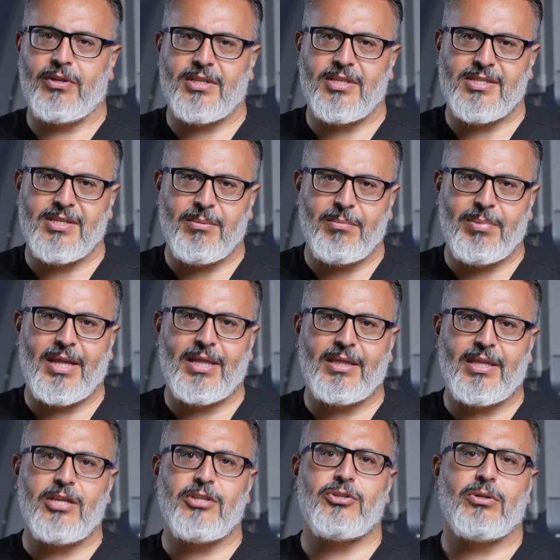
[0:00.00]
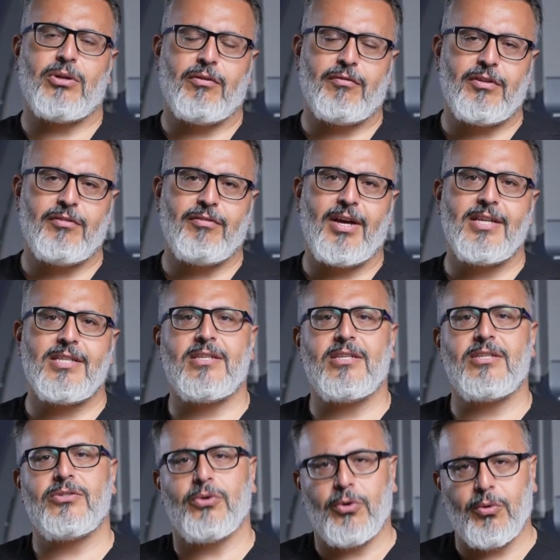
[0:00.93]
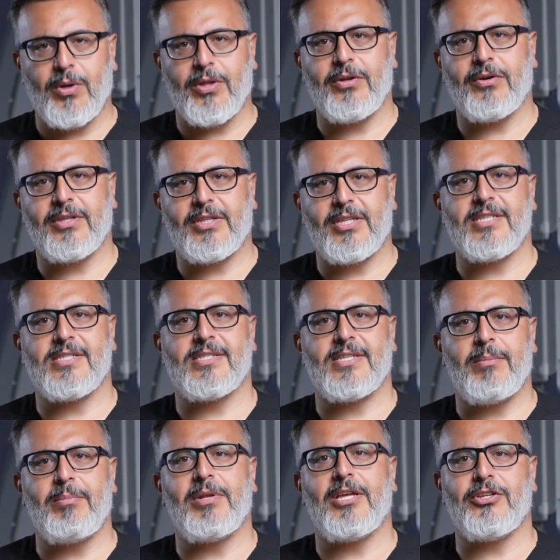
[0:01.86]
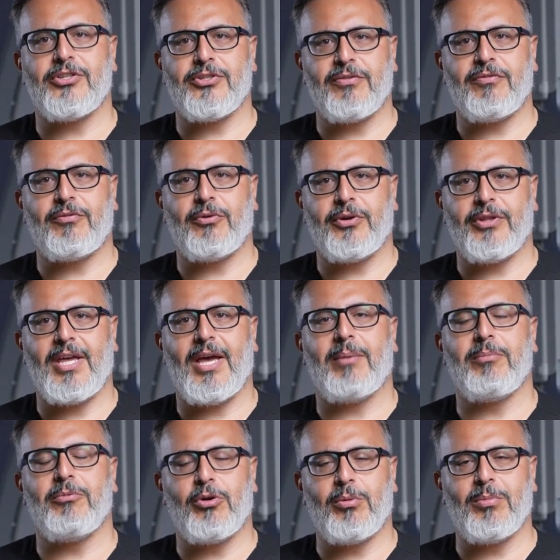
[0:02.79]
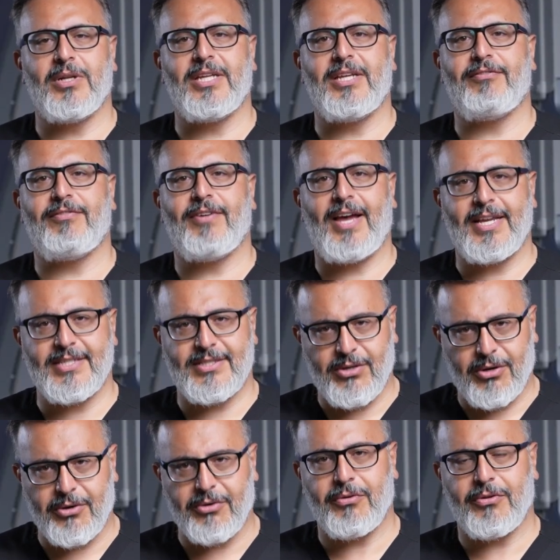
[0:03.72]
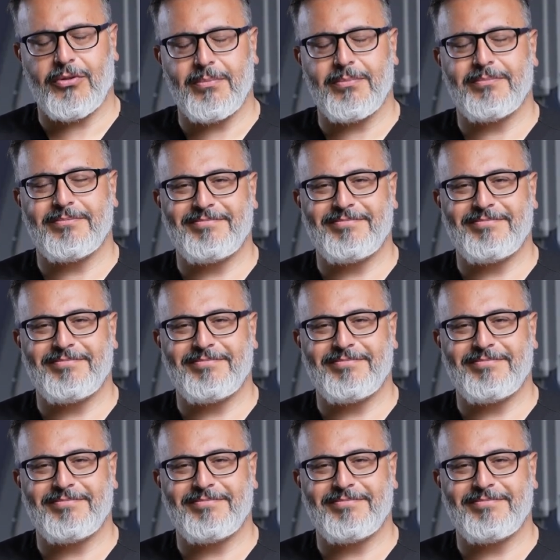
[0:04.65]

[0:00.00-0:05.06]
it is implantation of devices or whether it is ablation for the abnormally fast heart rhythm.